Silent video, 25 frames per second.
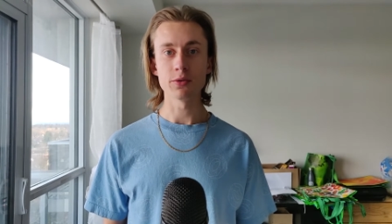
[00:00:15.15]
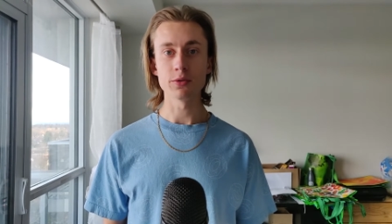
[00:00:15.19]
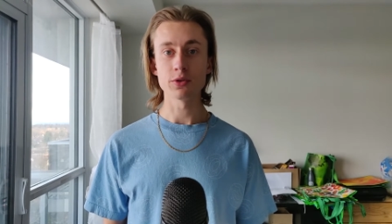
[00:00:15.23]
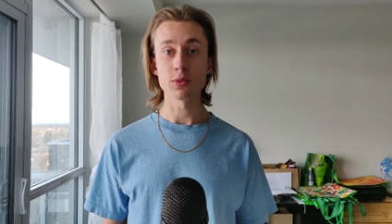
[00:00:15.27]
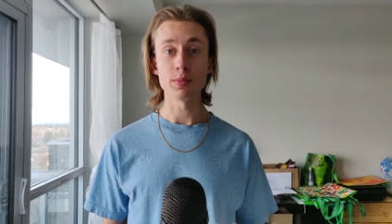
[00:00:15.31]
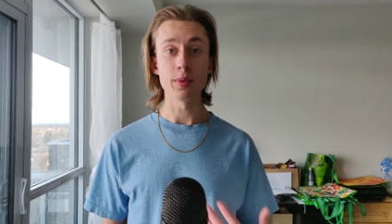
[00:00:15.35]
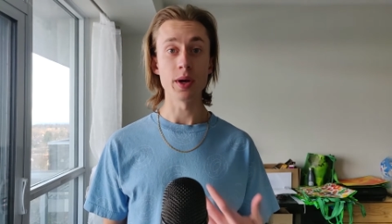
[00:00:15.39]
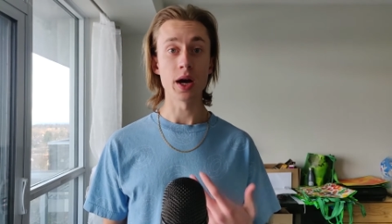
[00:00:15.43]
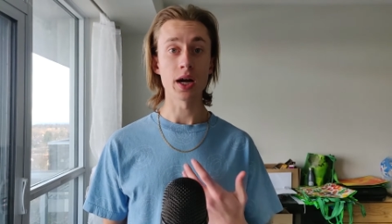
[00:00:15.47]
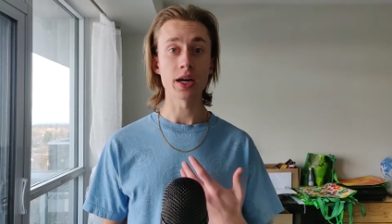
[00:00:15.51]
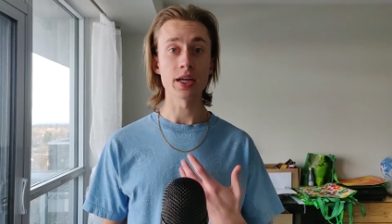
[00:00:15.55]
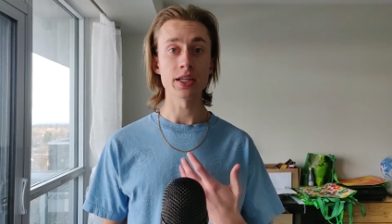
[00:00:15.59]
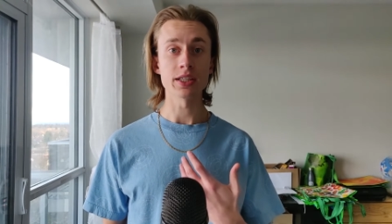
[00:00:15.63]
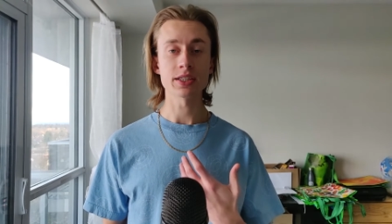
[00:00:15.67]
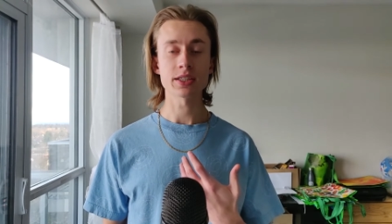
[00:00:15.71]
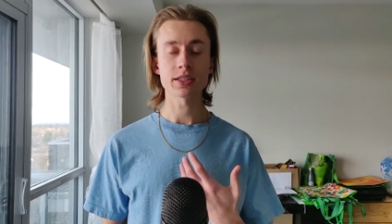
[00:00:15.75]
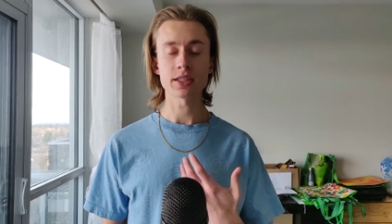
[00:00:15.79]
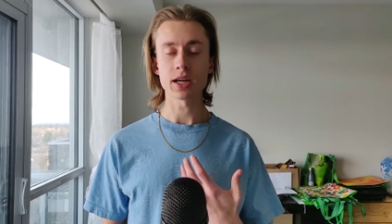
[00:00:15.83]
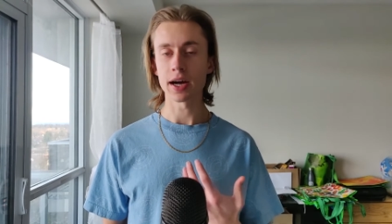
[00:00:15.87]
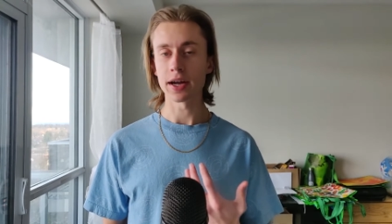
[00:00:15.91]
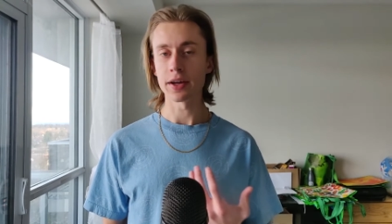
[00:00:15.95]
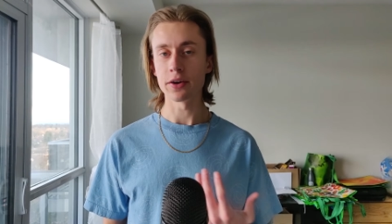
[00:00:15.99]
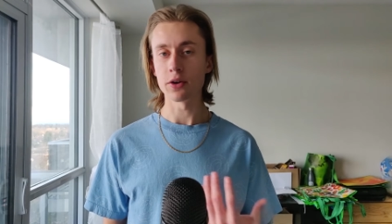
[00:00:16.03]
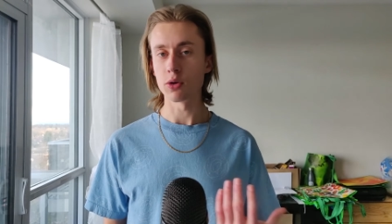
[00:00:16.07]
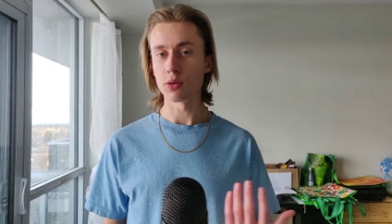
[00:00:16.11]
To be honest,
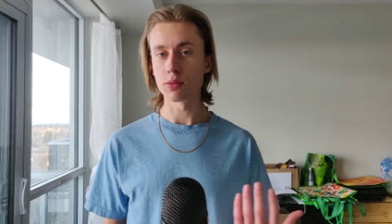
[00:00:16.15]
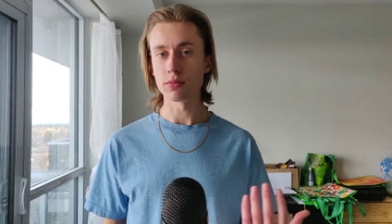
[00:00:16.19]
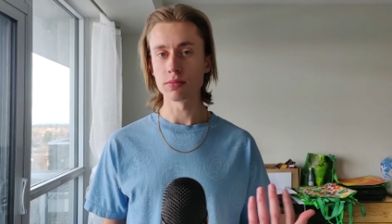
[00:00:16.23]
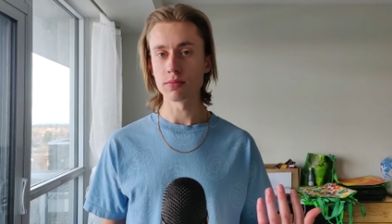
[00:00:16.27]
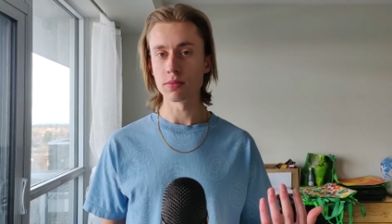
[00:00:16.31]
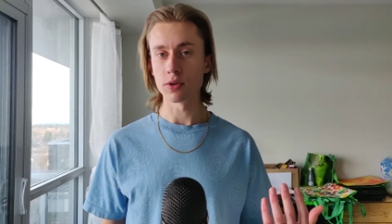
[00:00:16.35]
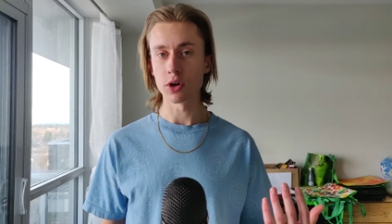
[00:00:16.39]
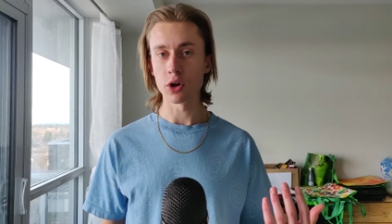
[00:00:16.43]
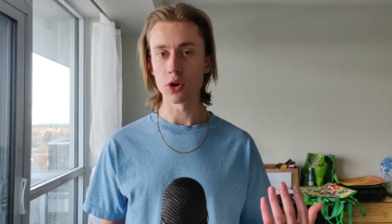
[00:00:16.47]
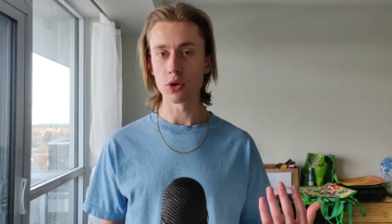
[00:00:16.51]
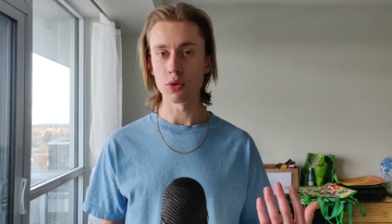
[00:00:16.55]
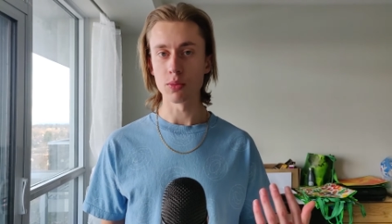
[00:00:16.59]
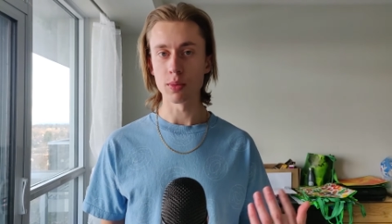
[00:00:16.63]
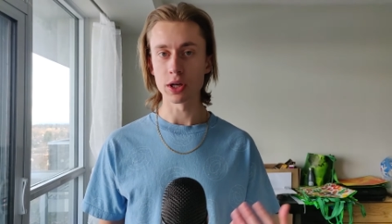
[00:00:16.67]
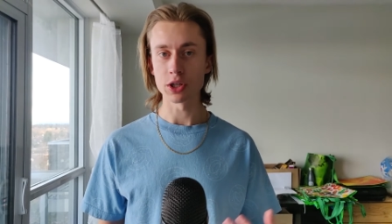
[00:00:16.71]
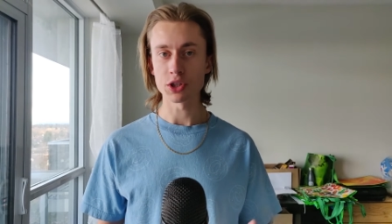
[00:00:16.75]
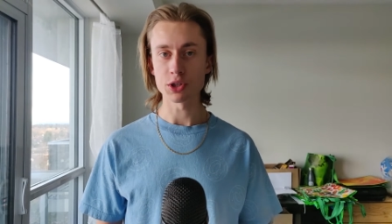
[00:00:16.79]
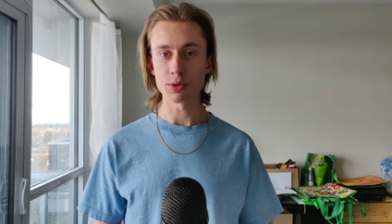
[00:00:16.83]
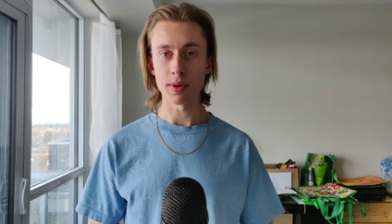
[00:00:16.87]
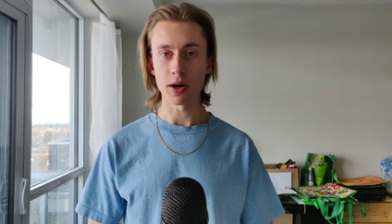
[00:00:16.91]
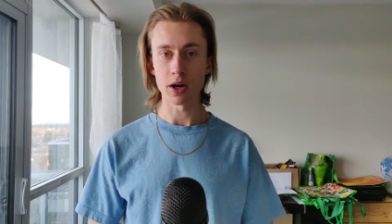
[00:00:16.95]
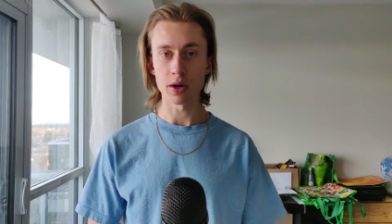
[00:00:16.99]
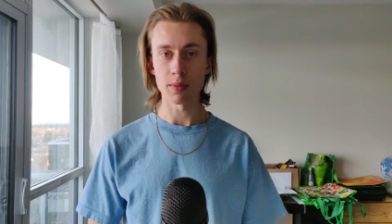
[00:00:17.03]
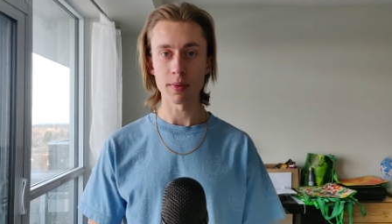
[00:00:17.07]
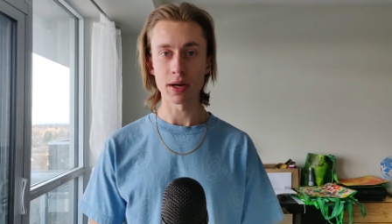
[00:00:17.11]
I don't know much
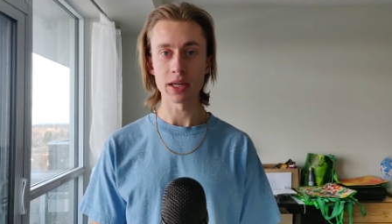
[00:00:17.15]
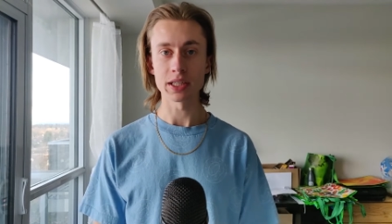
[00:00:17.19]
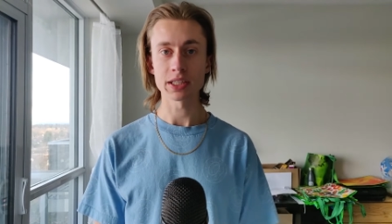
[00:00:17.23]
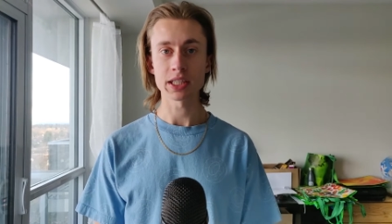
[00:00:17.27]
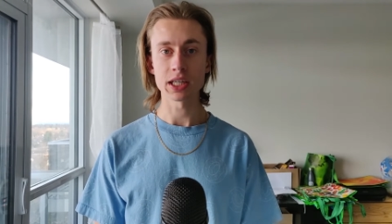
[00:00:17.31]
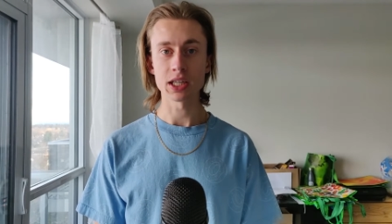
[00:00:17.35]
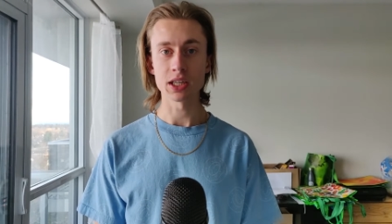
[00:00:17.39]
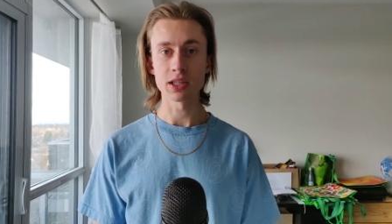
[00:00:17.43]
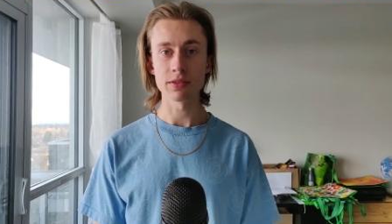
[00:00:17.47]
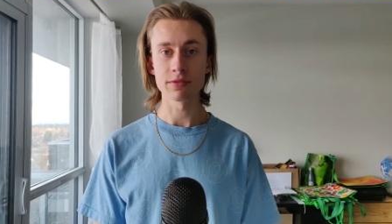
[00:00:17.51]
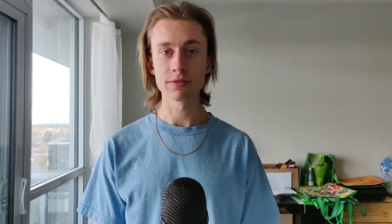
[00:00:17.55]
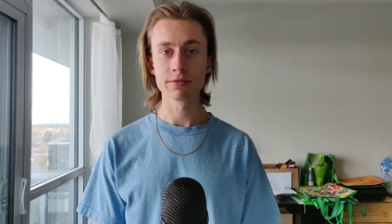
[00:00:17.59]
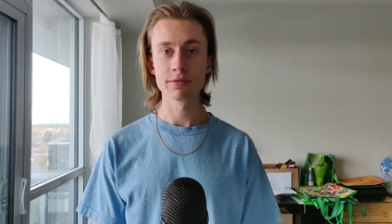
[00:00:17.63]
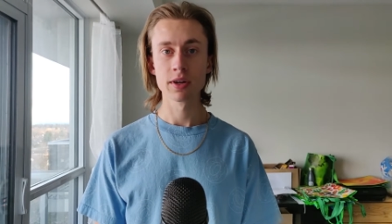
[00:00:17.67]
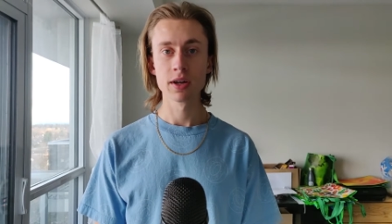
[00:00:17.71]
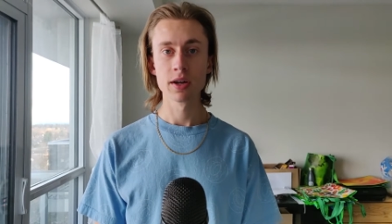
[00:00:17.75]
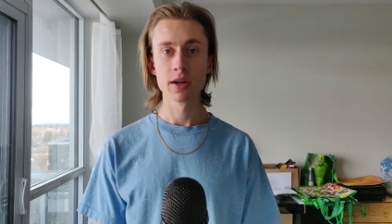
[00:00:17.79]
about him myself.